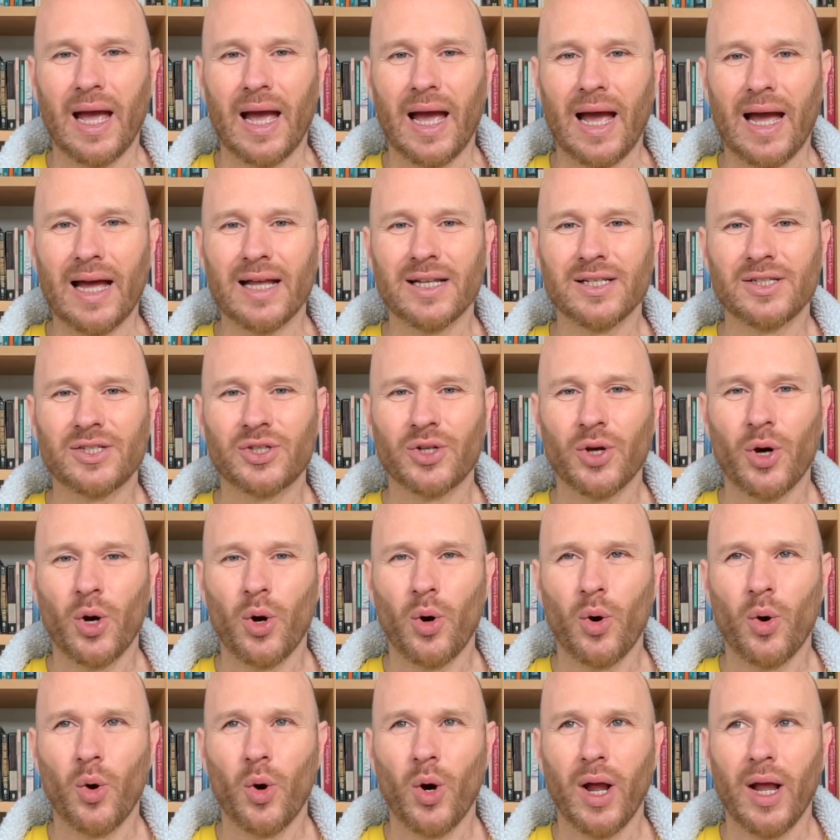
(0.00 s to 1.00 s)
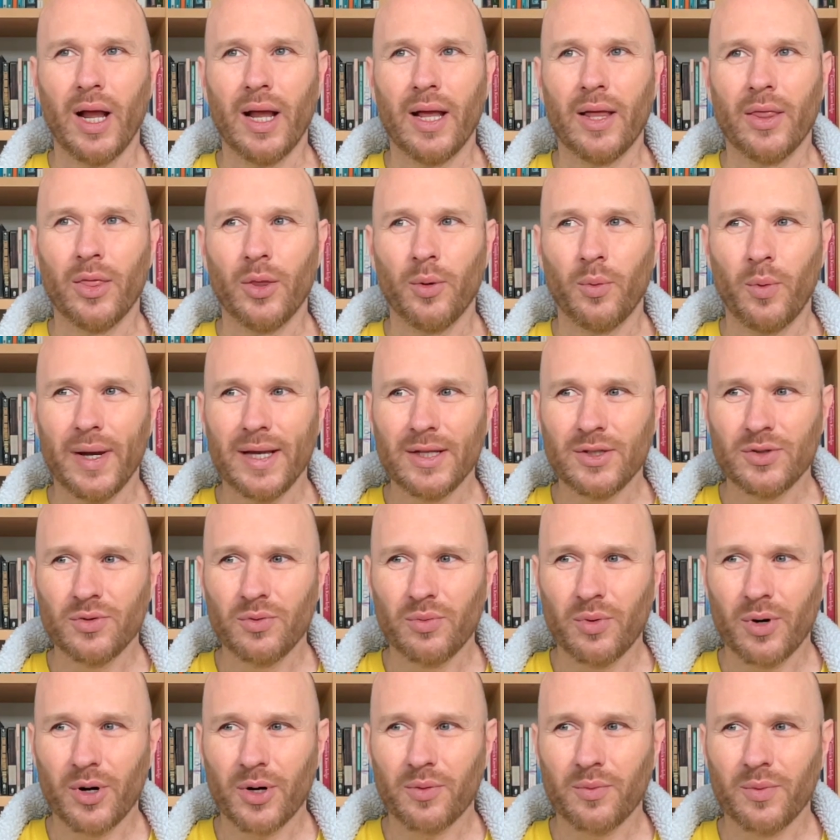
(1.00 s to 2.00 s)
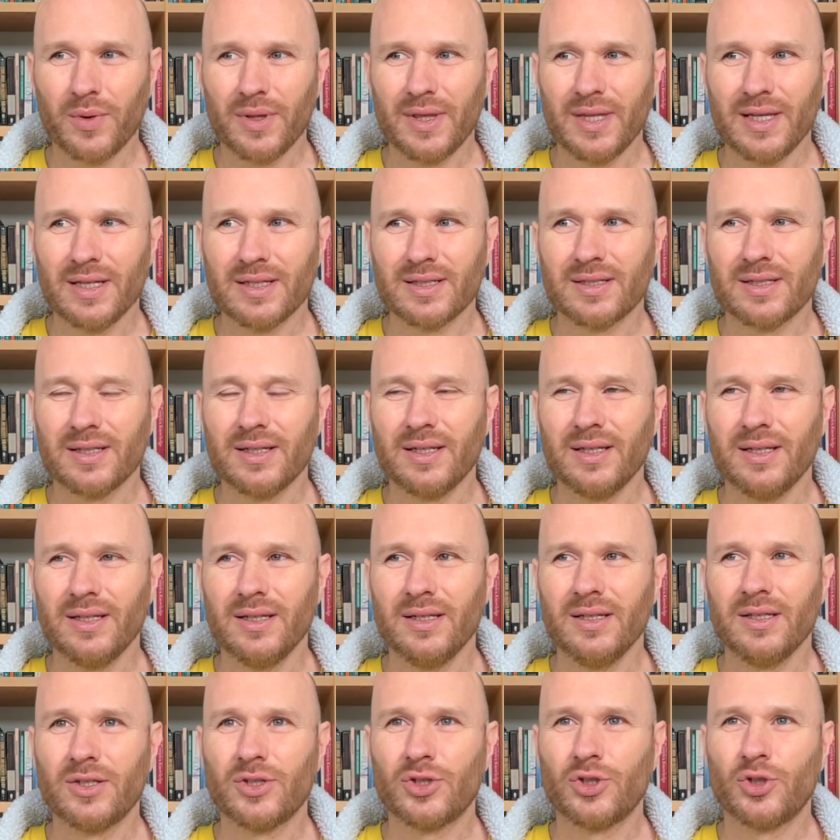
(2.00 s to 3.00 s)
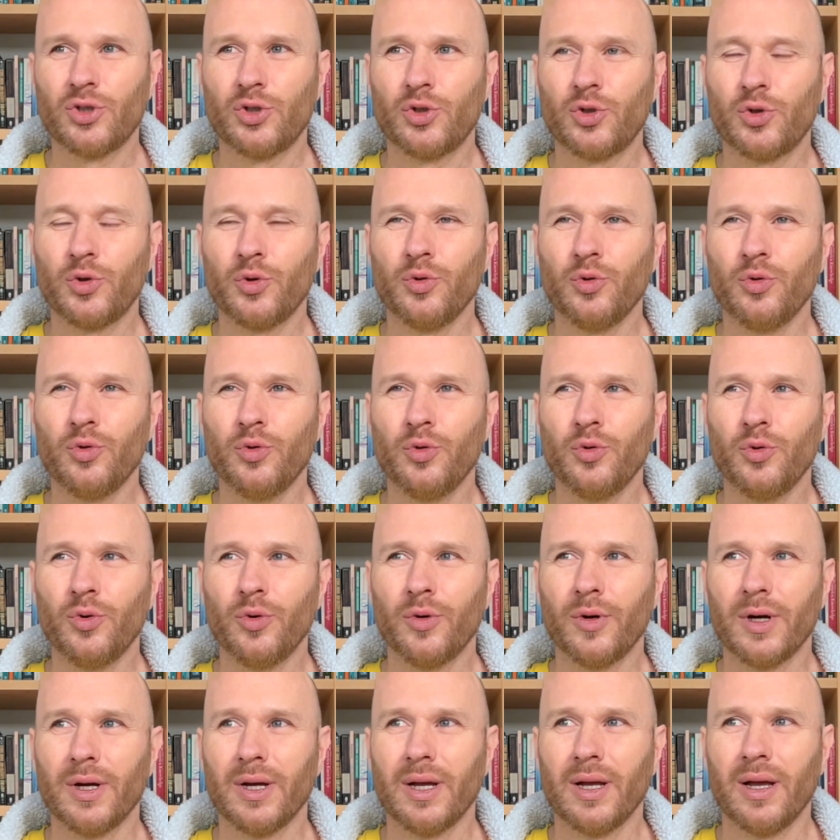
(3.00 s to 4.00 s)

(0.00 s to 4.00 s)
And so the way to work with this is to,